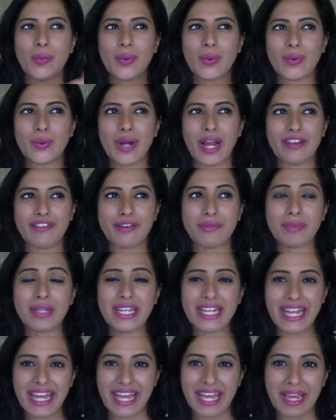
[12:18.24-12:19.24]
right from the
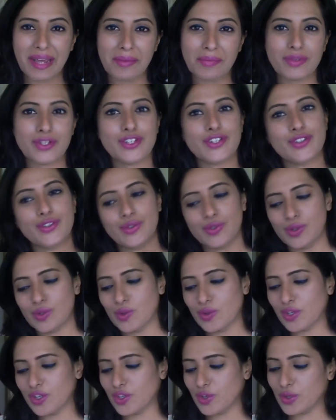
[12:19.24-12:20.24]
name to
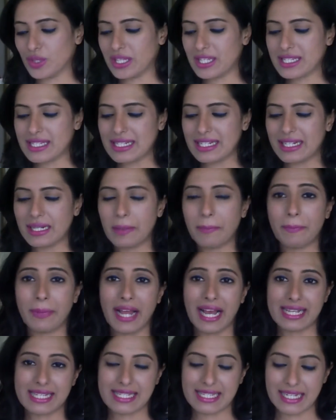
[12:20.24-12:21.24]
this little
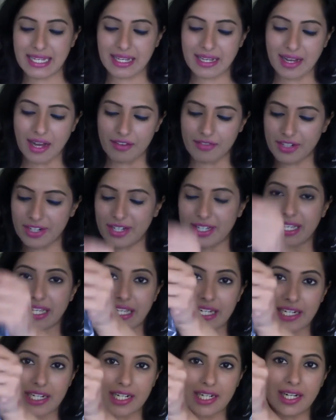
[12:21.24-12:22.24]
plastic cover
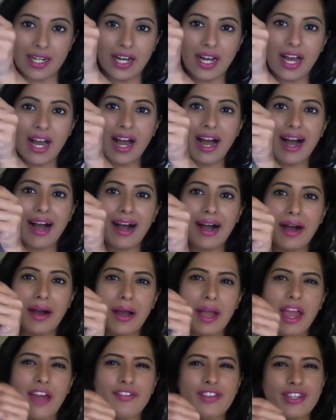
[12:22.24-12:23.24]
here,
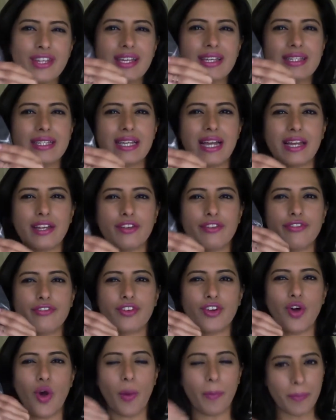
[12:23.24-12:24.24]
everything is kind of
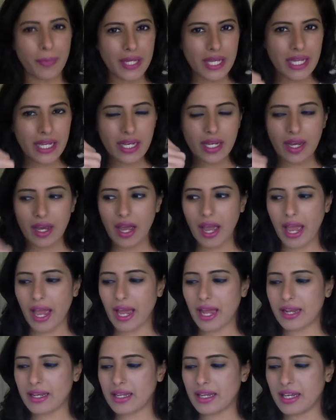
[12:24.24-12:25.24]
copied.
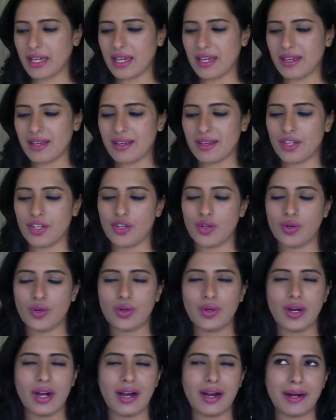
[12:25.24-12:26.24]
And
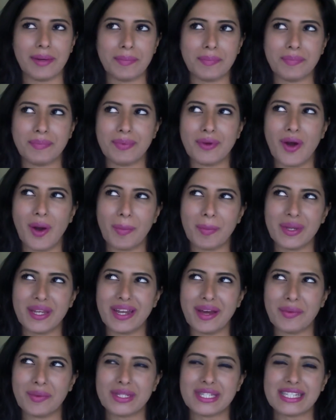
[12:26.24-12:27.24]
copied,
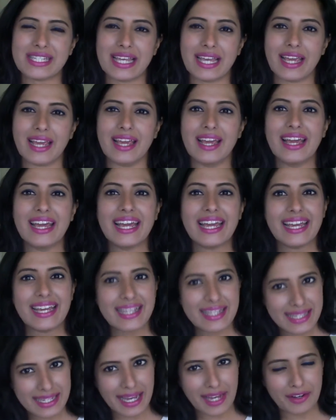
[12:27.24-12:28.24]
I would say,
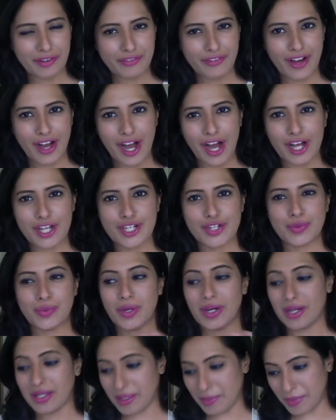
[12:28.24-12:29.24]
is kind of a harsh
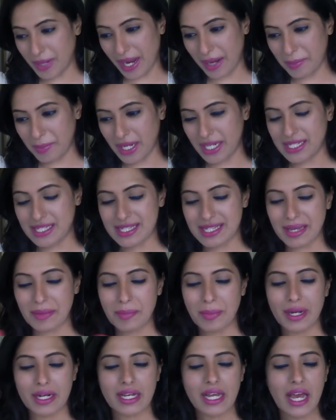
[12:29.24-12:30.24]
word, the brand might say,
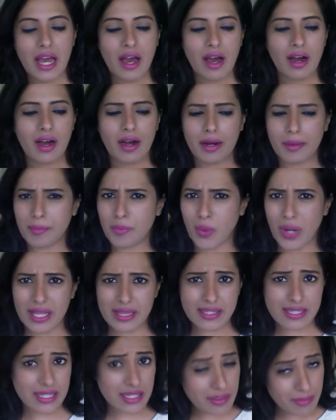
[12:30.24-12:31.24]
but well,
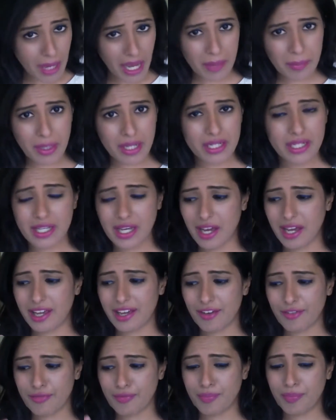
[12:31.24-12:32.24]
this is my money. I
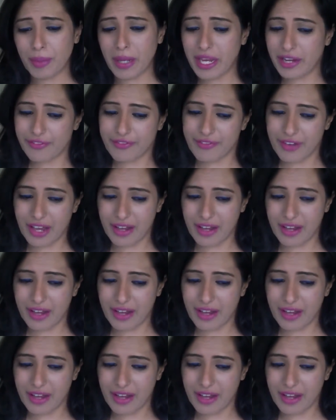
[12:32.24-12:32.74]
have paid